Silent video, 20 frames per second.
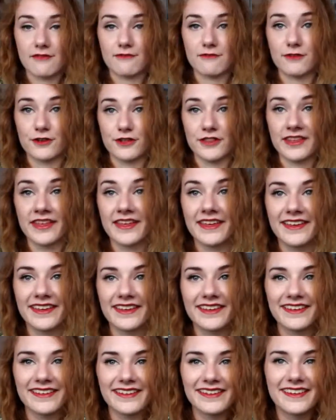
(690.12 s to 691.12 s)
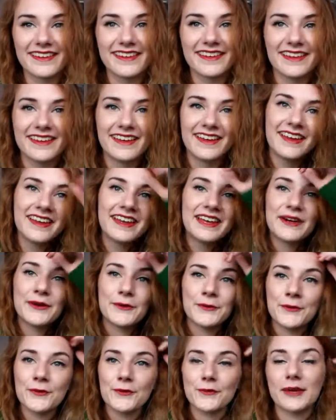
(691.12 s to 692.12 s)
everything.
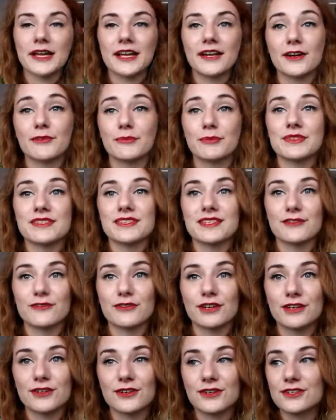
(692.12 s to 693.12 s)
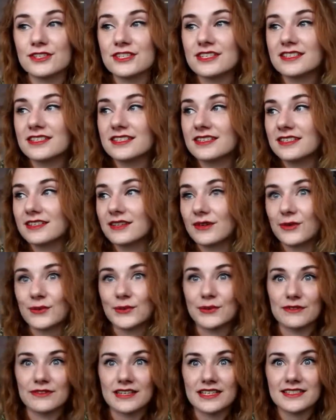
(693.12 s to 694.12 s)
All the makeup and stuff I got,
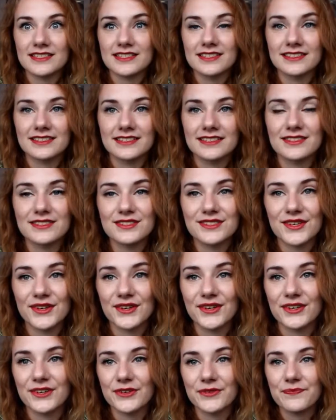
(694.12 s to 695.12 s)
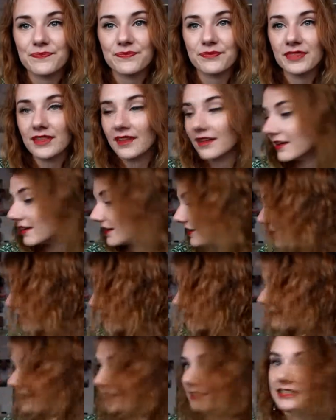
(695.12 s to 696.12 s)
all of it. So
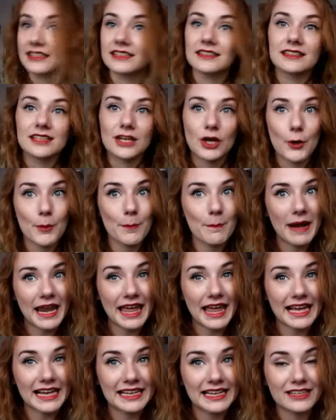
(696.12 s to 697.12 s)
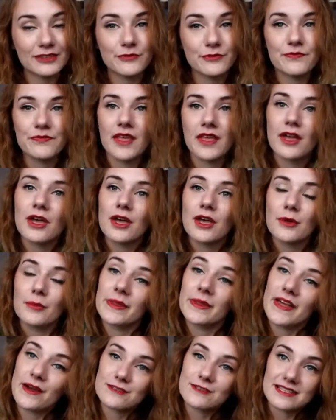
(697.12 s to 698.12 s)
can't really complain.
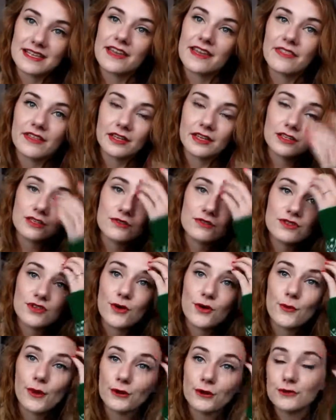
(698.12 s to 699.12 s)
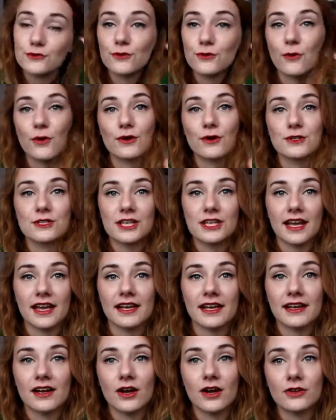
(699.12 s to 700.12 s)
But that was it. Thank you so much for
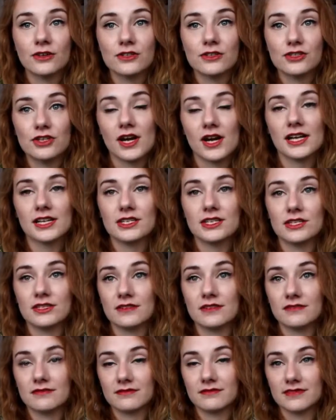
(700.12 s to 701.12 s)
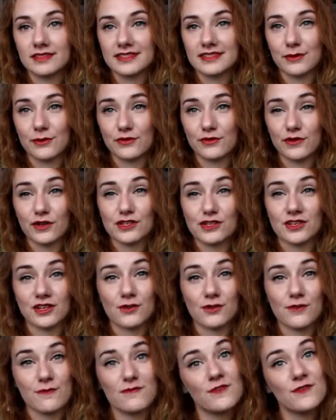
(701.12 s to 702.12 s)
watching. I'm going to try and see what footage I
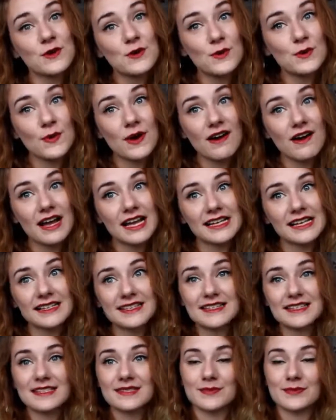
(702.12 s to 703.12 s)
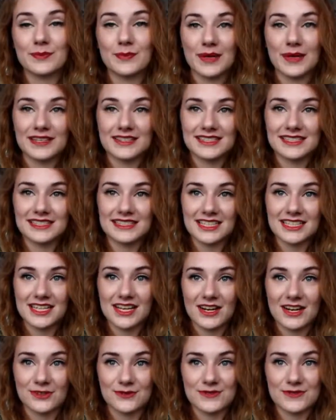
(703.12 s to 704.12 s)
got vlog wise, but
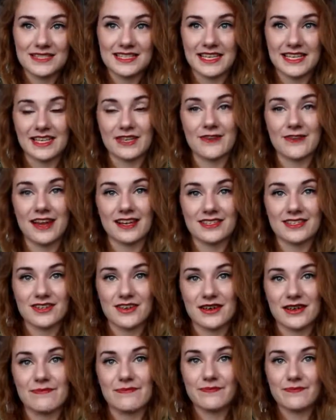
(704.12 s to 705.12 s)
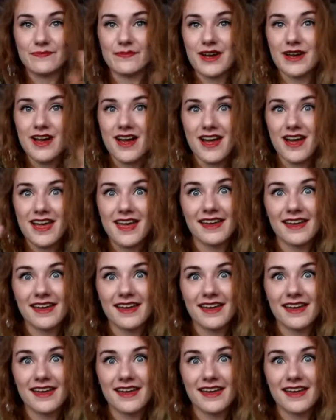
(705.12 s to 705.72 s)
I will see you next time. Bye.